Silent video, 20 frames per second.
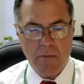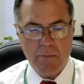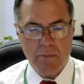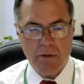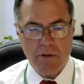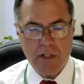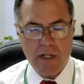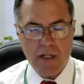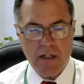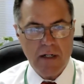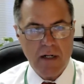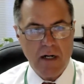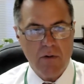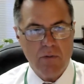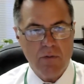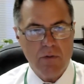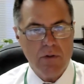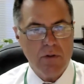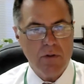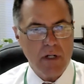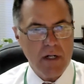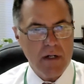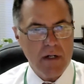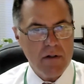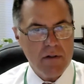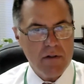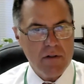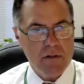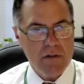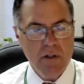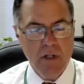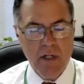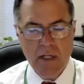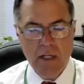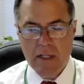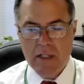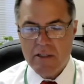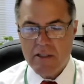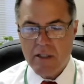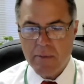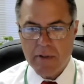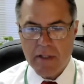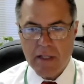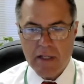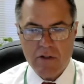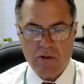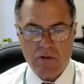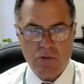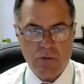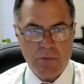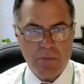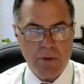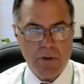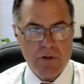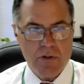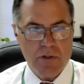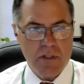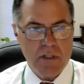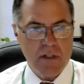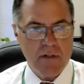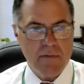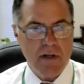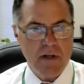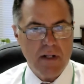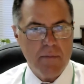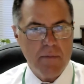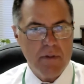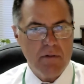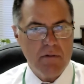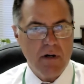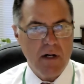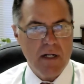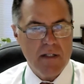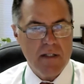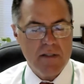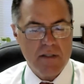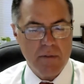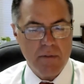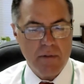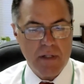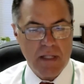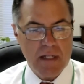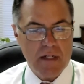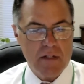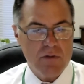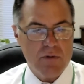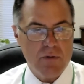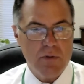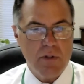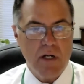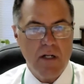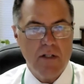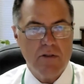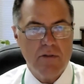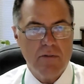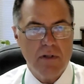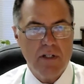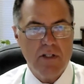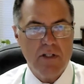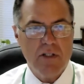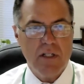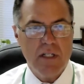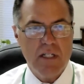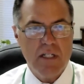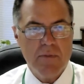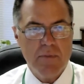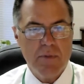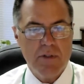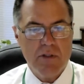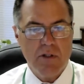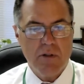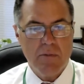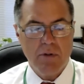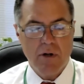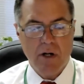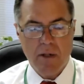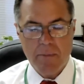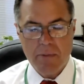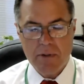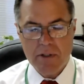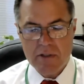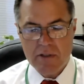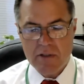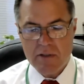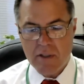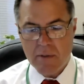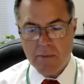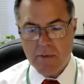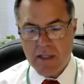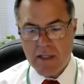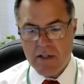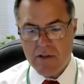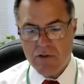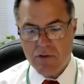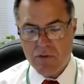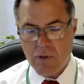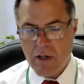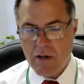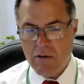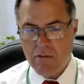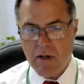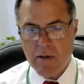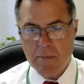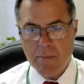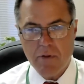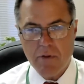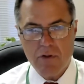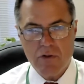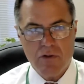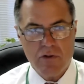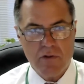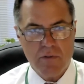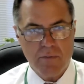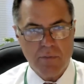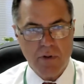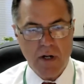protecting our rural character. Some of that is through purchasing development rights. Some of that is through conservation easements on properties. And some of that is through outright purchase of